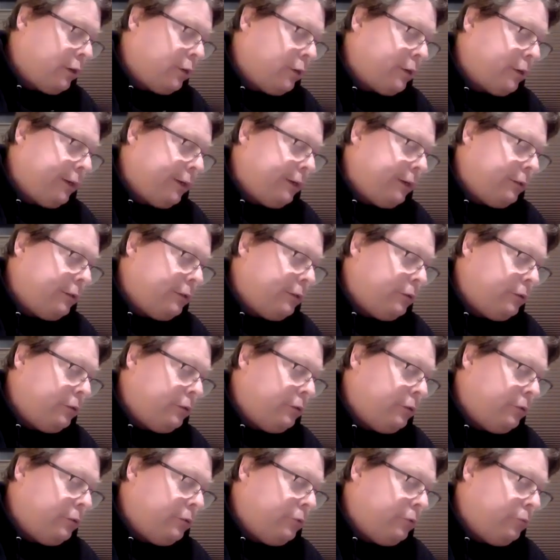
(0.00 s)
is a
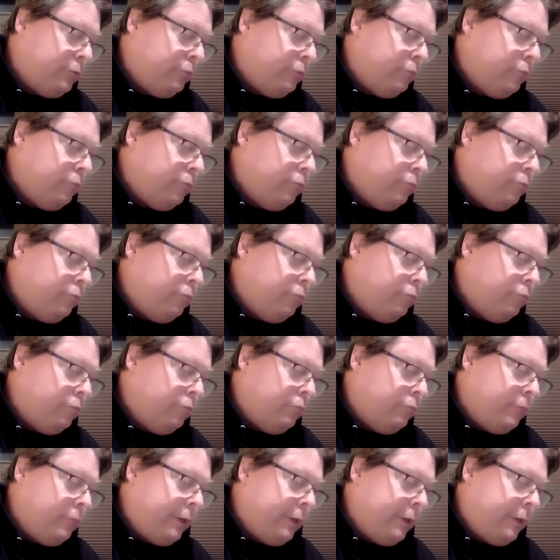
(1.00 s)
cryptocurrency,
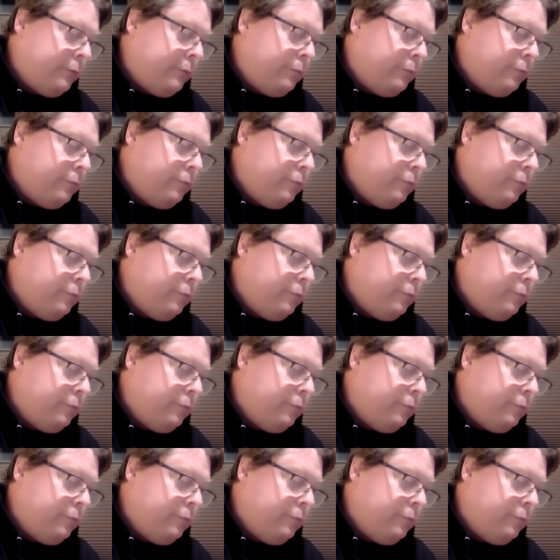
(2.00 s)
and he